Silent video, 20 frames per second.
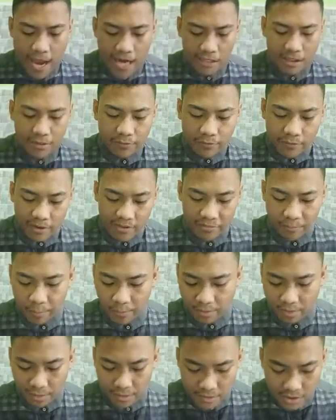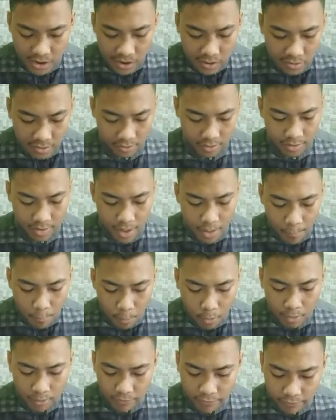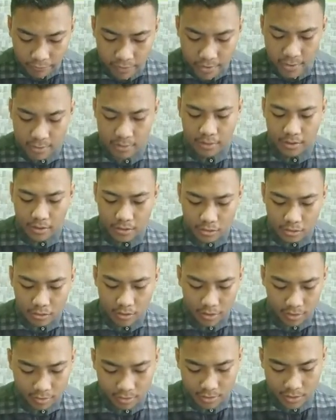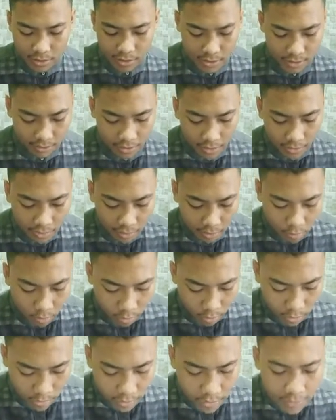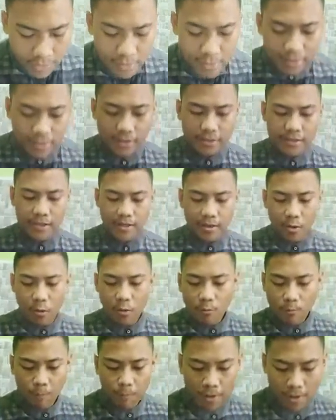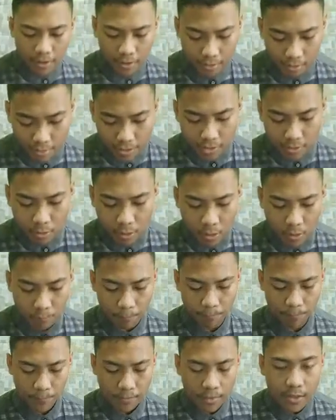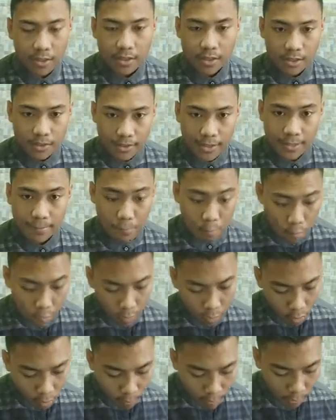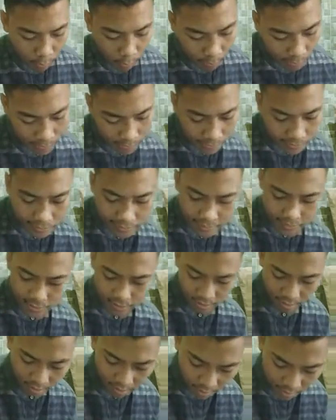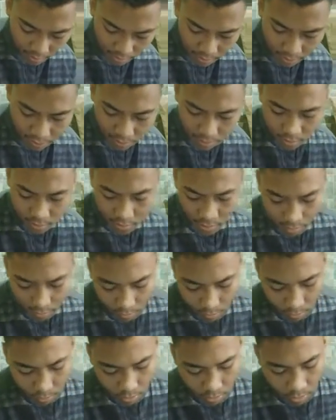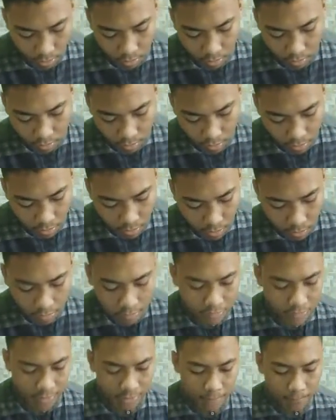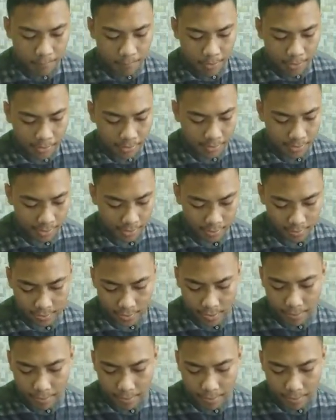85% children more afraid to their teacher at school instead their own parents at home. They more obey what their teacher said. So controlling mental,